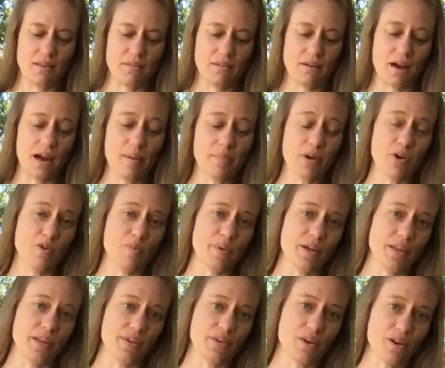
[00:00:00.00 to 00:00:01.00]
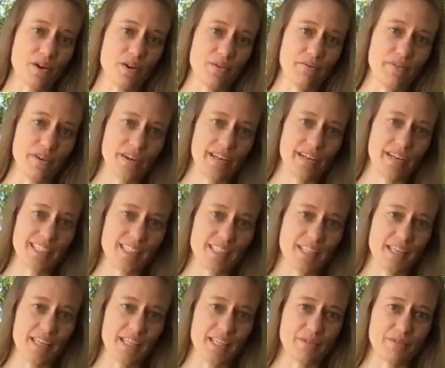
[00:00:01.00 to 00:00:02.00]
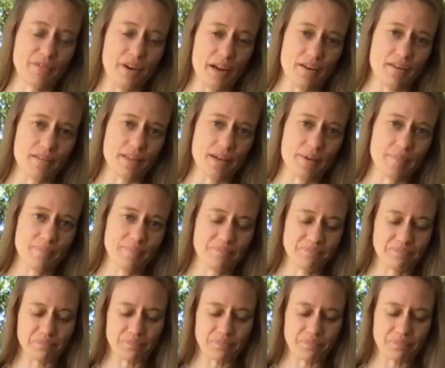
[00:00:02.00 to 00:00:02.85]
I'm hoping you're all very excited to fire them.